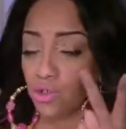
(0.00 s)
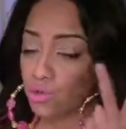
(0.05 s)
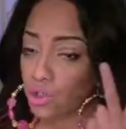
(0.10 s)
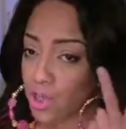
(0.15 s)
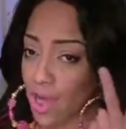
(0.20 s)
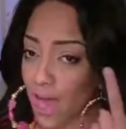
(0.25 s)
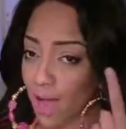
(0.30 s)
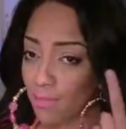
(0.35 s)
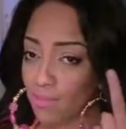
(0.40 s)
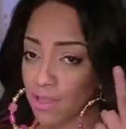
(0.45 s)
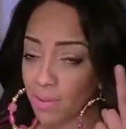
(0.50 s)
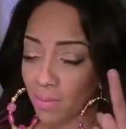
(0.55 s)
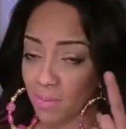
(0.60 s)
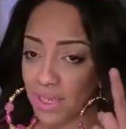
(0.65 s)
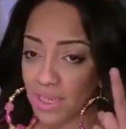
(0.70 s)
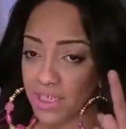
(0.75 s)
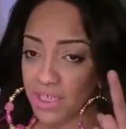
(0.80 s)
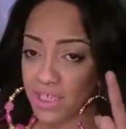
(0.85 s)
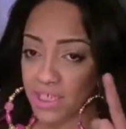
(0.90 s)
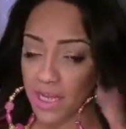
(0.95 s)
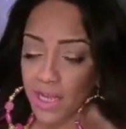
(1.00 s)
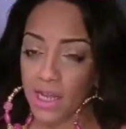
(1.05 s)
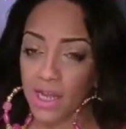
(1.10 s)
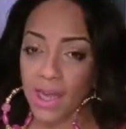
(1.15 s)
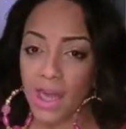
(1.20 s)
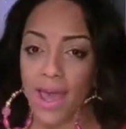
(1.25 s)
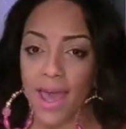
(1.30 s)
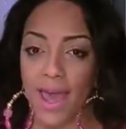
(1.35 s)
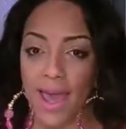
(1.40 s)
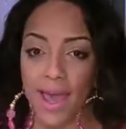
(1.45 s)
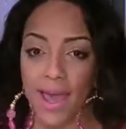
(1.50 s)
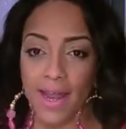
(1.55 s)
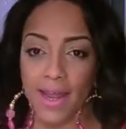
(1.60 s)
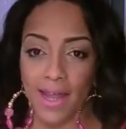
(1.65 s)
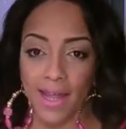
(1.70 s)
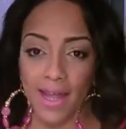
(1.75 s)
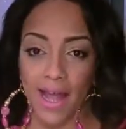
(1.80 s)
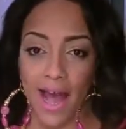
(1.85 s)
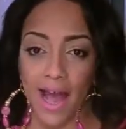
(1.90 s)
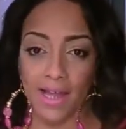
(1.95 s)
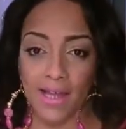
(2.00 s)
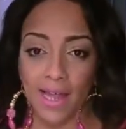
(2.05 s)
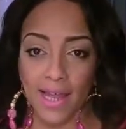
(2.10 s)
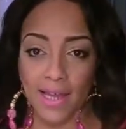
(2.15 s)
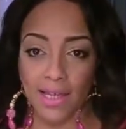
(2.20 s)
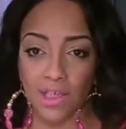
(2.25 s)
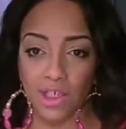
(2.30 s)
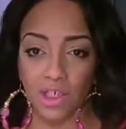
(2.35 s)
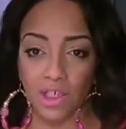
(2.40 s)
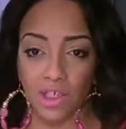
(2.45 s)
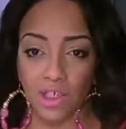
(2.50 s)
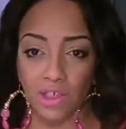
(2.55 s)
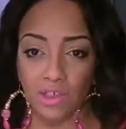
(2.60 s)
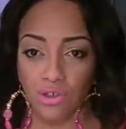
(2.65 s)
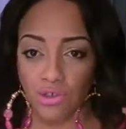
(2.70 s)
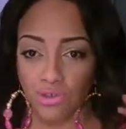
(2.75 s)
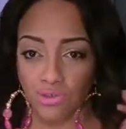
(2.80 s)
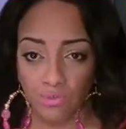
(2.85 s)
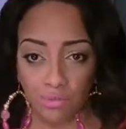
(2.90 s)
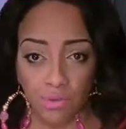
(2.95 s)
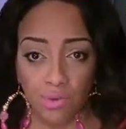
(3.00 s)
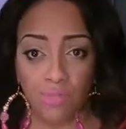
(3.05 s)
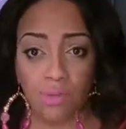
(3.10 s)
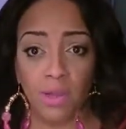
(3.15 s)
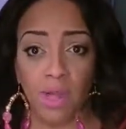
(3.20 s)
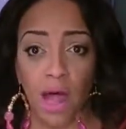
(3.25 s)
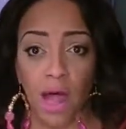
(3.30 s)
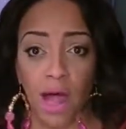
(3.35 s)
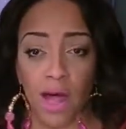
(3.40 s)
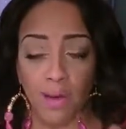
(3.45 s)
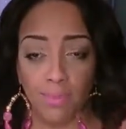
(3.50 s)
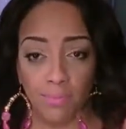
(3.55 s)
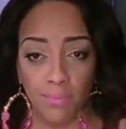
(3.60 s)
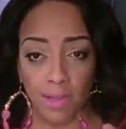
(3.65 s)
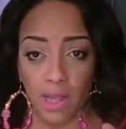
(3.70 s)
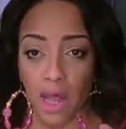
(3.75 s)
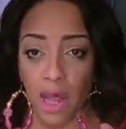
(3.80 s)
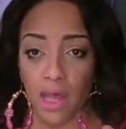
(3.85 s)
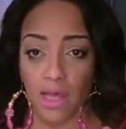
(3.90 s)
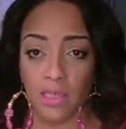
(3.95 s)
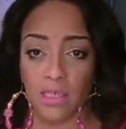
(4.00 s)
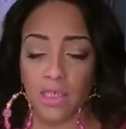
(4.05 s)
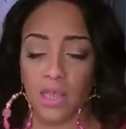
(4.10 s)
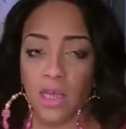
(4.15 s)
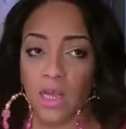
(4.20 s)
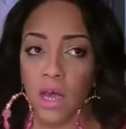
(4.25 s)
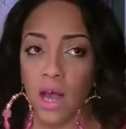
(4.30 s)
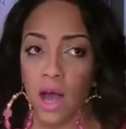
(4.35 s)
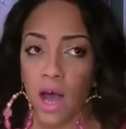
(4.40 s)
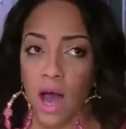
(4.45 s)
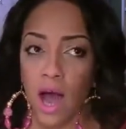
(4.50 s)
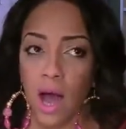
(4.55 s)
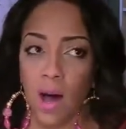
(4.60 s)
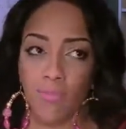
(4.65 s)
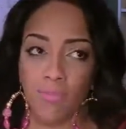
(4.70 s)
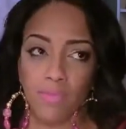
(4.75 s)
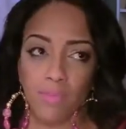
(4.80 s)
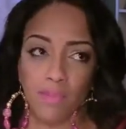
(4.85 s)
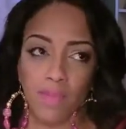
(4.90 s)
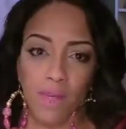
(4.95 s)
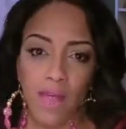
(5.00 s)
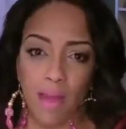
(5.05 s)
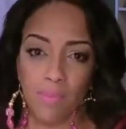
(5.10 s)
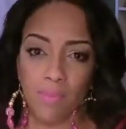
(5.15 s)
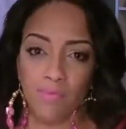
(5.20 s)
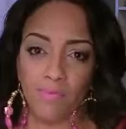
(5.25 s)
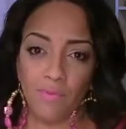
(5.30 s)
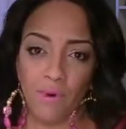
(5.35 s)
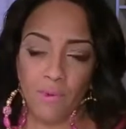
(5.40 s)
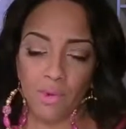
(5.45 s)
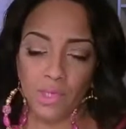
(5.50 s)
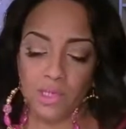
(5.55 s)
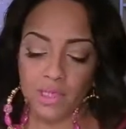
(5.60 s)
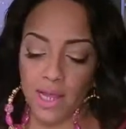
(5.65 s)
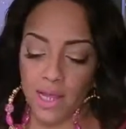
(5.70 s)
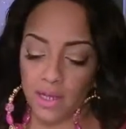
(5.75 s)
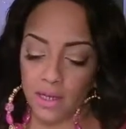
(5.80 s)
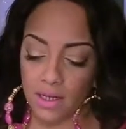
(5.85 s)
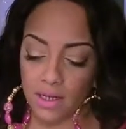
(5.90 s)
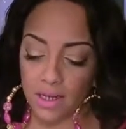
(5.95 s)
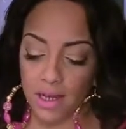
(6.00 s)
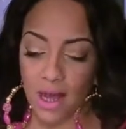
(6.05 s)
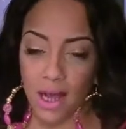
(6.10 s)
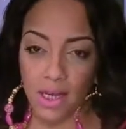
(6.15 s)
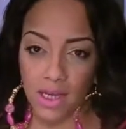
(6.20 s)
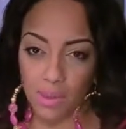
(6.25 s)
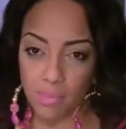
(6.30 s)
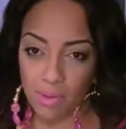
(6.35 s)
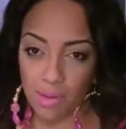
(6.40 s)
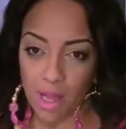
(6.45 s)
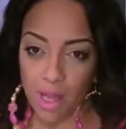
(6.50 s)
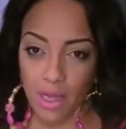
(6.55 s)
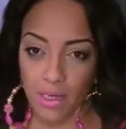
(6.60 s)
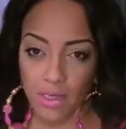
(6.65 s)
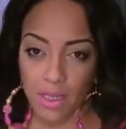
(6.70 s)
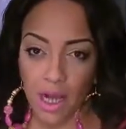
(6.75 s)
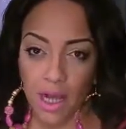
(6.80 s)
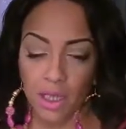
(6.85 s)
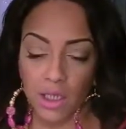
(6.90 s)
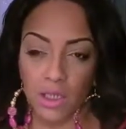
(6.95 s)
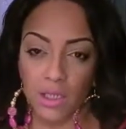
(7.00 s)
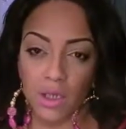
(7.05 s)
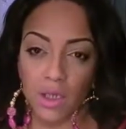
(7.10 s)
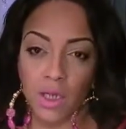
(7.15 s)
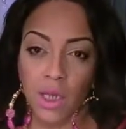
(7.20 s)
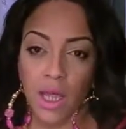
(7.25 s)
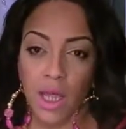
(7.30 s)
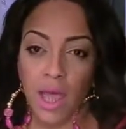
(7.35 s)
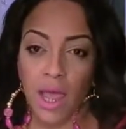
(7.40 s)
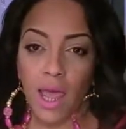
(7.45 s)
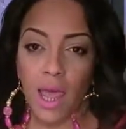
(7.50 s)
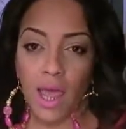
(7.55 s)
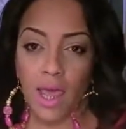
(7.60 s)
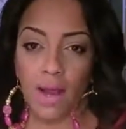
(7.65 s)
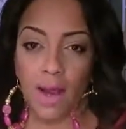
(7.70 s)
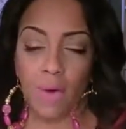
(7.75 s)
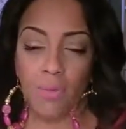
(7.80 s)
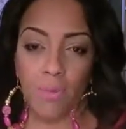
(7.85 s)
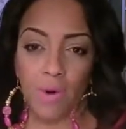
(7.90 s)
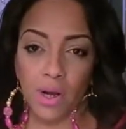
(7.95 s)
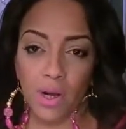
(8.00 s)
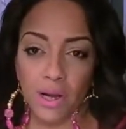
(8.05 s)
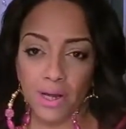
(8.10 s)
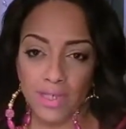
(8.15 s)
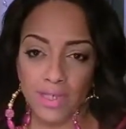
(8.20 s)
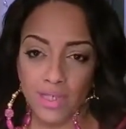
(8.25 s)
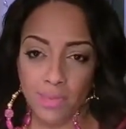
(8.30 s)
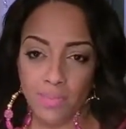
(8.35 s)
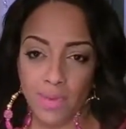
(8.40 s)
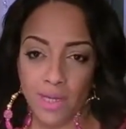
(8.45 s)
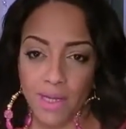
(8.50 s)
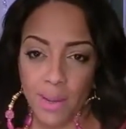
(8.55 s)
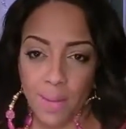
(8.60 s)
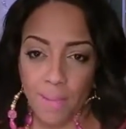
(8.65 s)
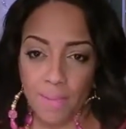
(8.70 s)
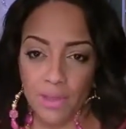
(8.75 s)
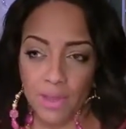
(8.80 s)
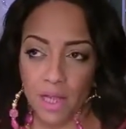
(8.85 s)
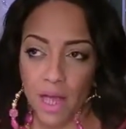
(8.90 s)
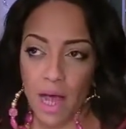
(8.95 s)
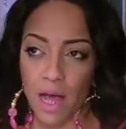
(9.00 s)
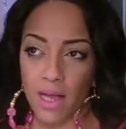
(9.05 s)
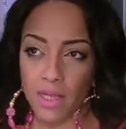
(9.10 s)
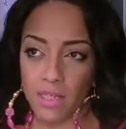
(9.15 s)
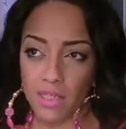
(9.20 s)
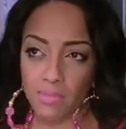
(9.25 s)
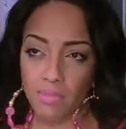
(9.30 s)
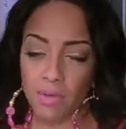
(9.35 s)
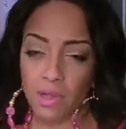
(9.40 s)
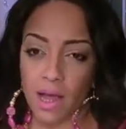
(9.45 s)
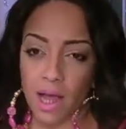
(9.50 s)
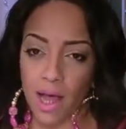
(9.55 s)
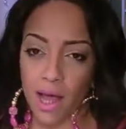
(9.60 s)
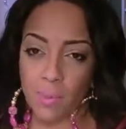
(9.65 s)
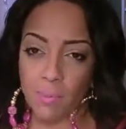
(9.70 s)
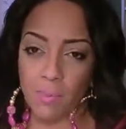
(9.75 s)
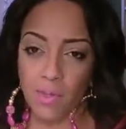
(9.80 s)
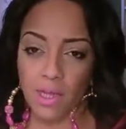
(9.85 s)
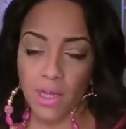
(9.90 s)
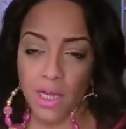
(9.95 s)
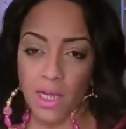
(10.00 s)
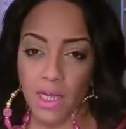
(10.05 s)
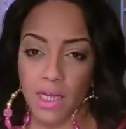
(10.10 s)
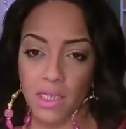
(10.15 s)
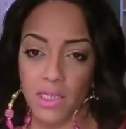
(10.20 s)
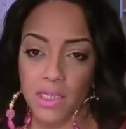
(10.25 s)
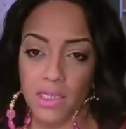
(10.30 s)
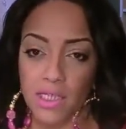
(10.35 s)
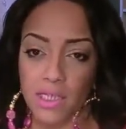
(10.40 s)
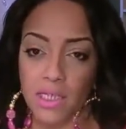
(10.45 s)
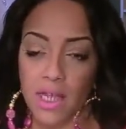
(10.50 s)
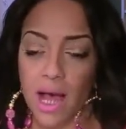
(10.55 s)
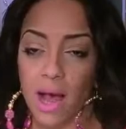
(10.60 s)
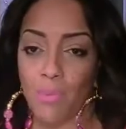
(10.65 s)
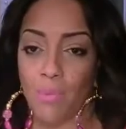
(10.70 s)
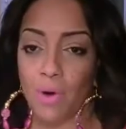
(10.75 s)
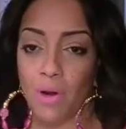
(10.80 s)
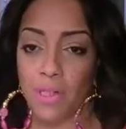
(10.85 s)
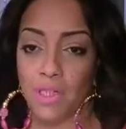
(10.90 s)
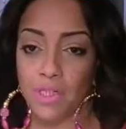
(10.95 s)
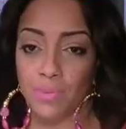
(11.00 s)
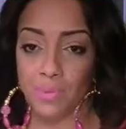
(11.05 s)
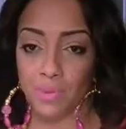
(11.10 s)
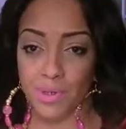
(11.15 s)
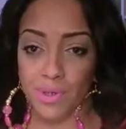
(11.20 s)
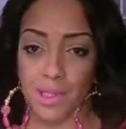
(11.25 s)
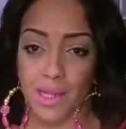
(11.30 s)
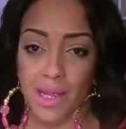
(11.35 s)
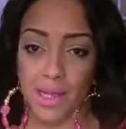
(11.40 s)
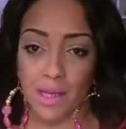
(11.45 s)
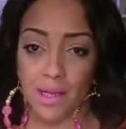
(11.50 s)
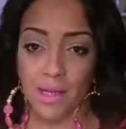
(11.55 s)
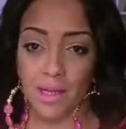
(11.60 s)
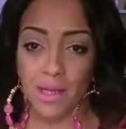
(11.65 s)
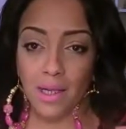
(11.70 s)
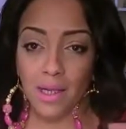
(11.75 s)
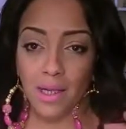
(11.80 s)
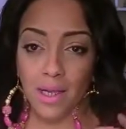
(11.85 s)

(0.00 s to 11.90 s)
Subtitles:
2 times bleaching it. And it got like blonde. The night before was like a honey blonde color, and I wanted it to be blonde because I wanted to put like